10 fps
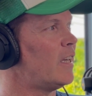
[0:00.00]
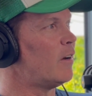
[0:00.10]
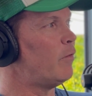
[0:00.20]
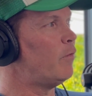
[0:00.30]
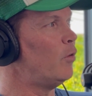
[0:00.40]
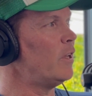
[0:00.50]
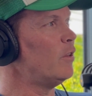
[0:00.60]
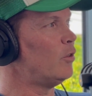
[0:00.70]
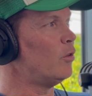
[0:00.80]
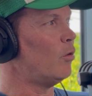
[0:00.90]
a foot in
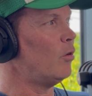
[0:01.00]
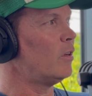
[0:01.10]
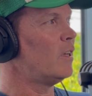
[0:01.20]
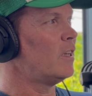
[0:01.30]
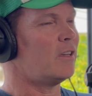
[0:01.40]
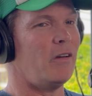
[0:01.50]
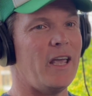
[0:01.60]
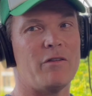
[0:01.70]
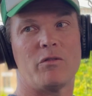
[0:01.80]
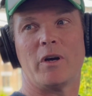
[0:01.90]
the door so
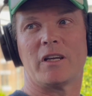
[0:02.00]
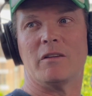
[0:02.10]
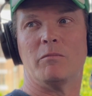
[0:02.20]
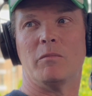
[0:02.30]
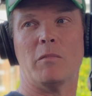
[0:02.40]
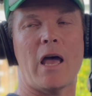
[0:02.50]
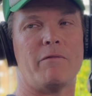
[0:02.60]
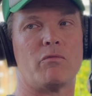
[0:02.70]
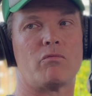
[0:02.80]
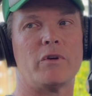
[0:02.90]
everyone could have
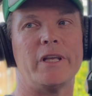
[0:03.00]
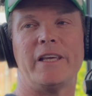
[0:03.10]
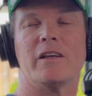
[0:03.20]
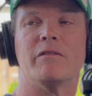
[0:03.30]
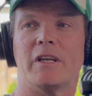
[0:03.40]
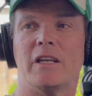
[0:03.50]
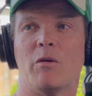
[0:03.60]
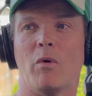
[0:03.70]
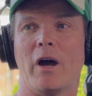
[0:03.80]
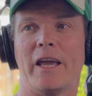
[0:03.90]
a really
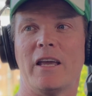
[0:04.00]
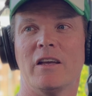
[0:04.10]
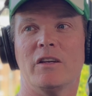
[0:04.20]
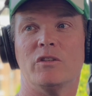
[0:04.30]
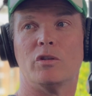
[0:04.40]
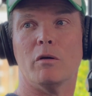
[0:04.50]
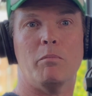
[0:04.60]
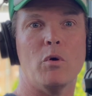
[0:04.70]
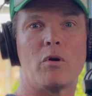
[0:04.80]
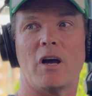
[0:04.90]
convenient way to
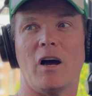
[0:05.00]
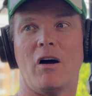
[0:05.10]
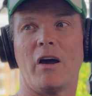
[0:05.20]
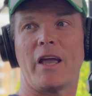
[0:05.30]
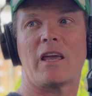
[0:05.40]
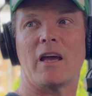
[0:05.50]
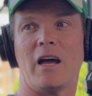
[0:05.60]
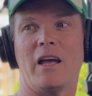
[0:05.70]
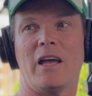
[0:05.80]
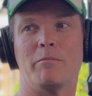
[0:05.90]
book a hire
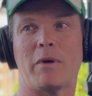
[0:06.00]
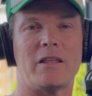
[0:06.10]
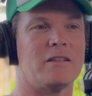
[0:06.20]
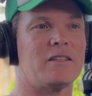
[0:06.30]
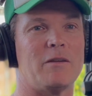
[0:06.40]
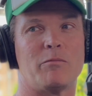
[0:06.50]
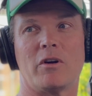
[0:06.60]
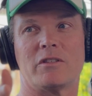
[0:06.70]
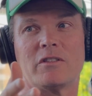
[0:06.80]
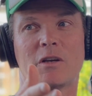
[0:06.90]
car and pay the same
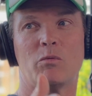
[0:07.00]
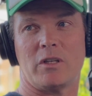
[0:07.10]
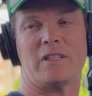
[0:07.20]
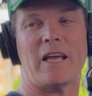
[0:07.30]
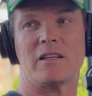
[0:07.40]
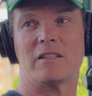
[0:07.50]
price as they would a taxi.